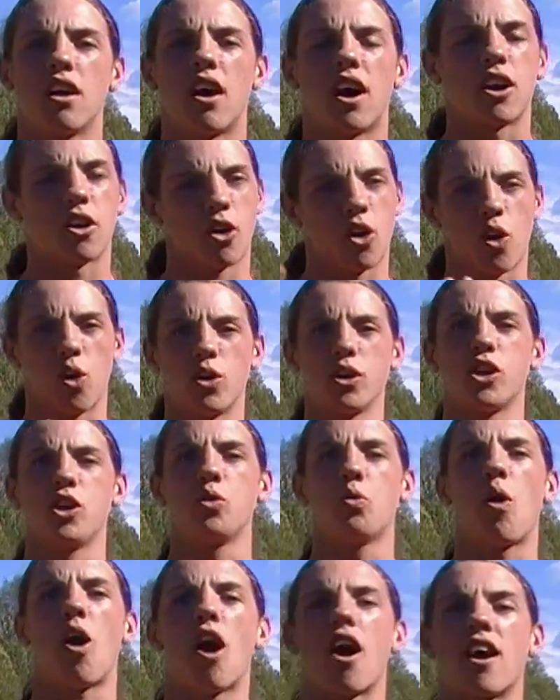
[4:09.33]
I don't know who
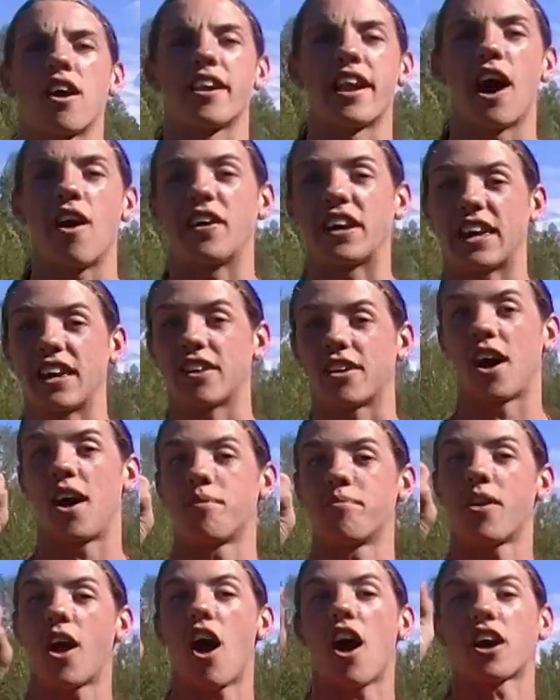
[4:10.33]
you are. Now he can
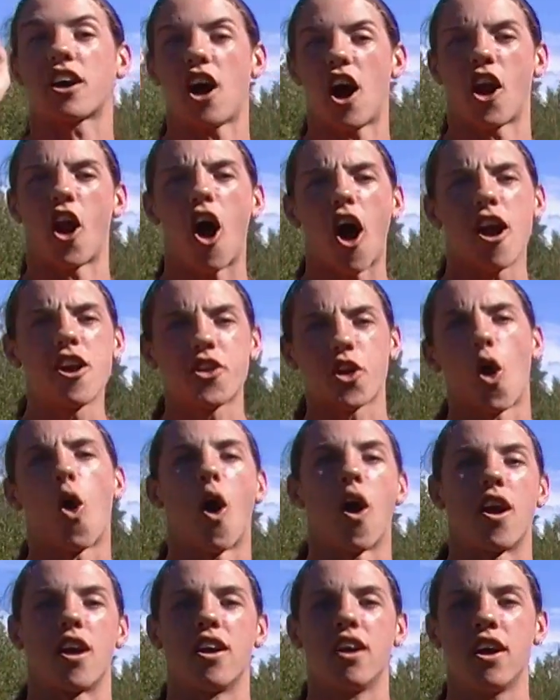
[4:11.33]
come knock on our
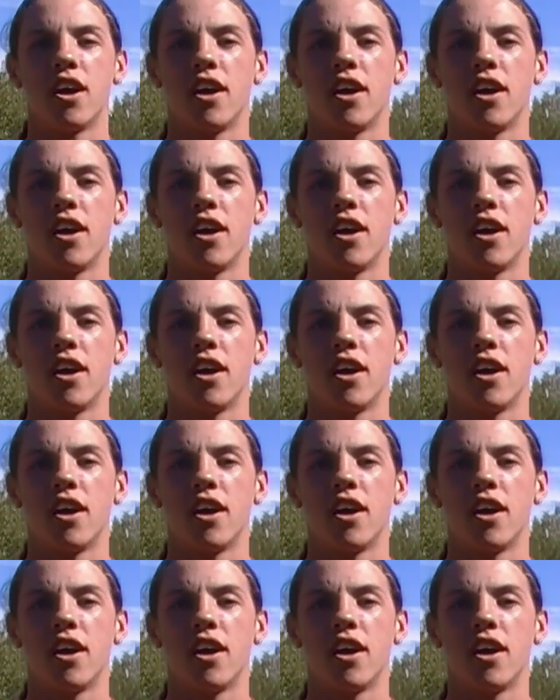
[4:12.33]
door.